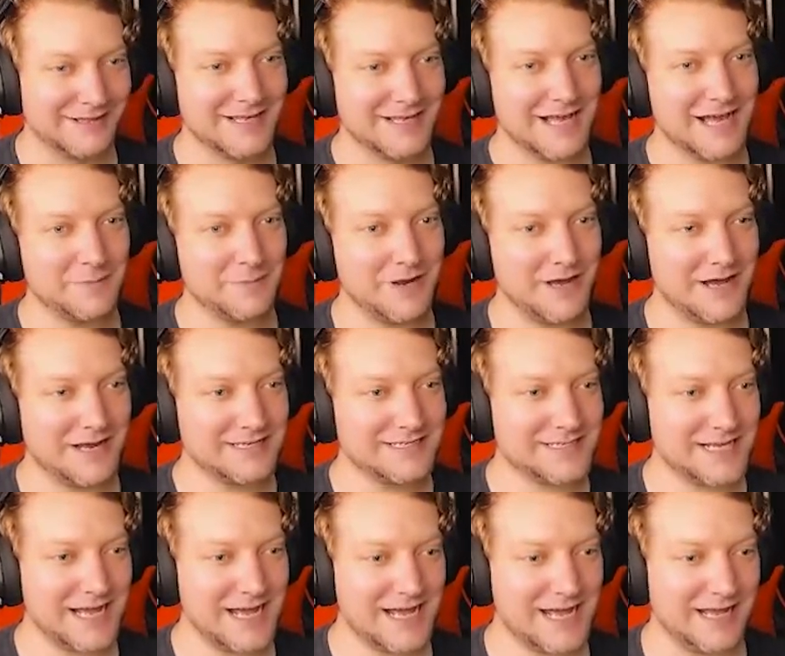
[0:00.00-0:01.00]
I'm not
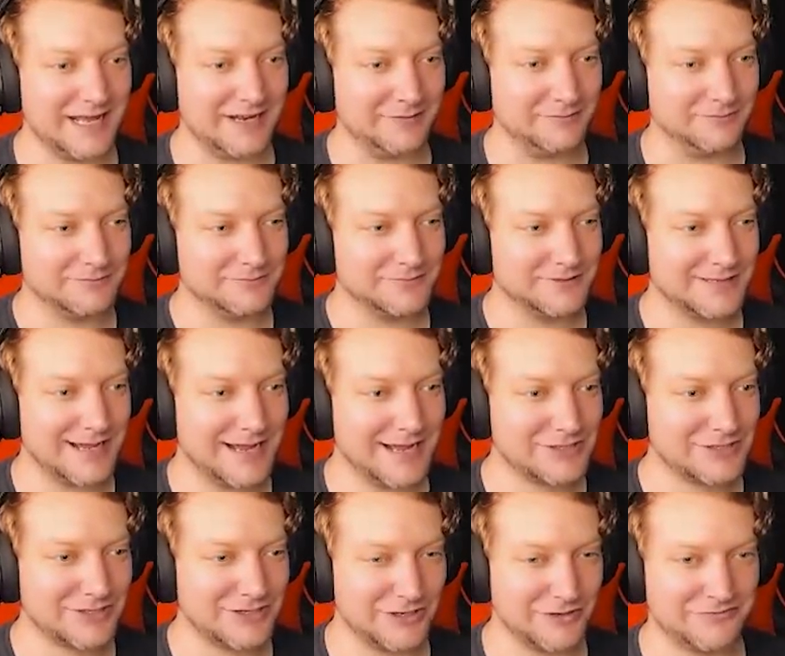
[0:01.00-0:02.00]
dead.
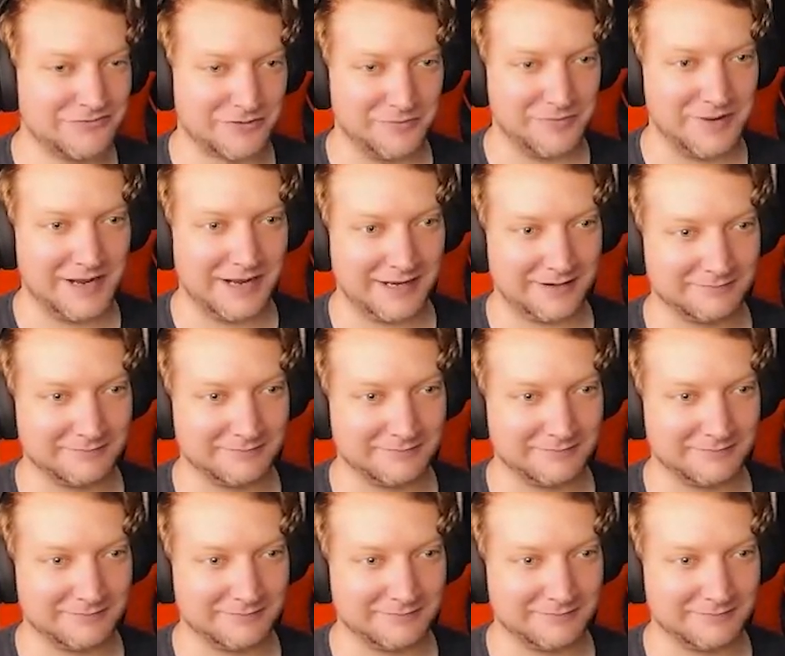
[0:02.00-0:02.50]
That's good for me.